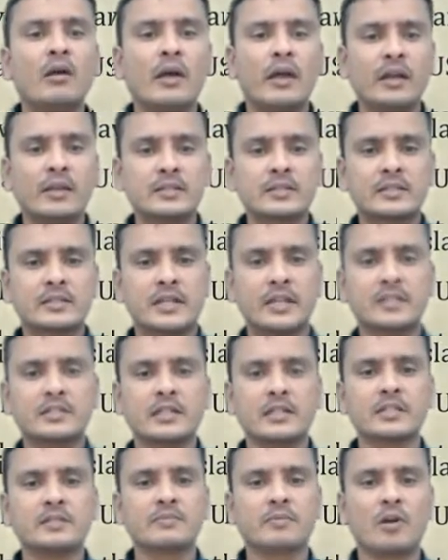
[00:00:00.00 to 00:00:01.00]

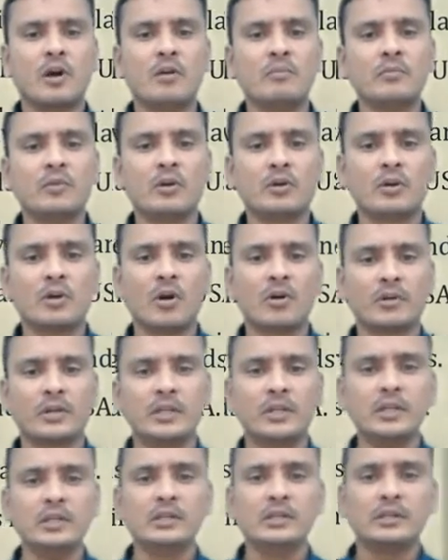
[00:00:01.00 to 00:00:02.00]
stretches from
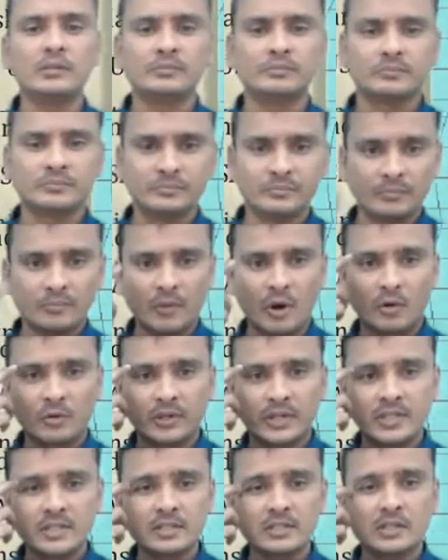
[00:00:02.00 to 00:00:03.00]
Rocky
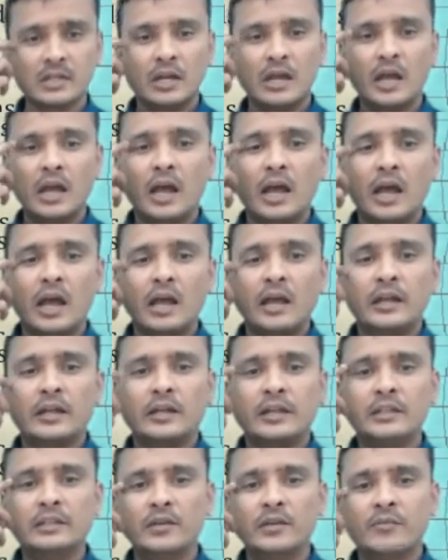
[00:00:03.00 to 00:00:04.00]
Mountains
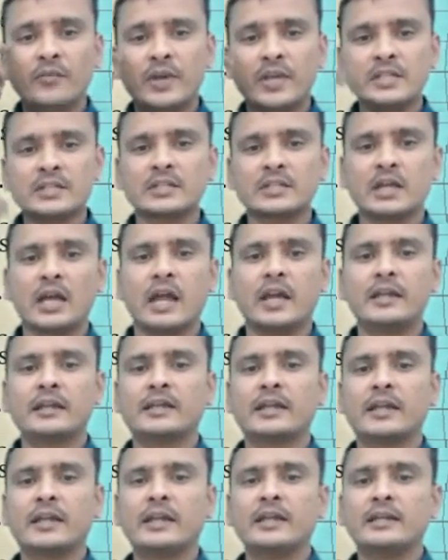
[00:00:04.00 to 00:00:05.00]
in the west
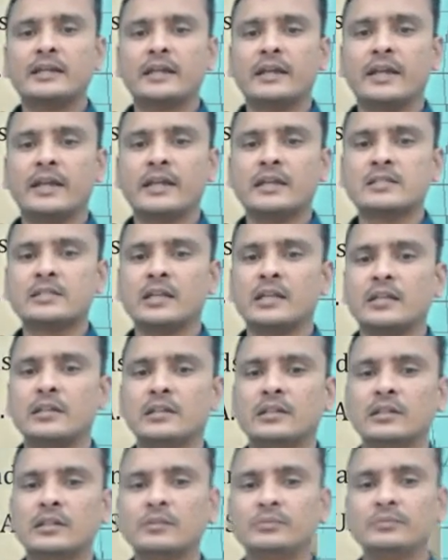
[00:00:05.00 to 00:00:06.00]
and Great Lakes
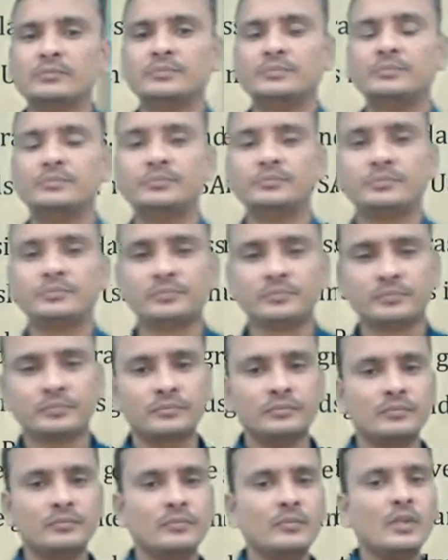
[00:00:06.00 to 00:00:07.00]
in the
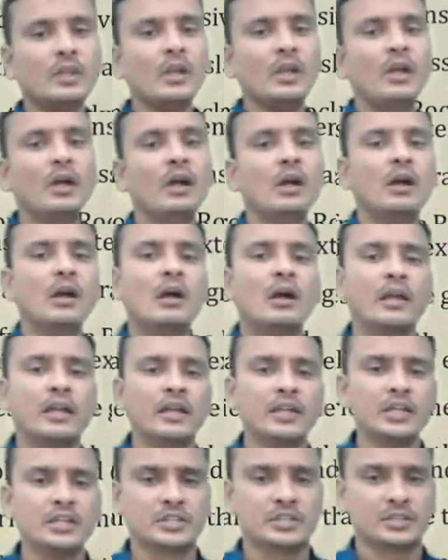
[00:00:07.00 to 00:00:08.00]

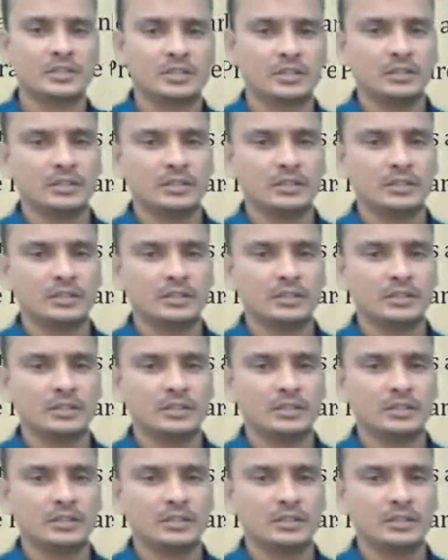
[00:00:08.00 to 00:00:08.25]
east.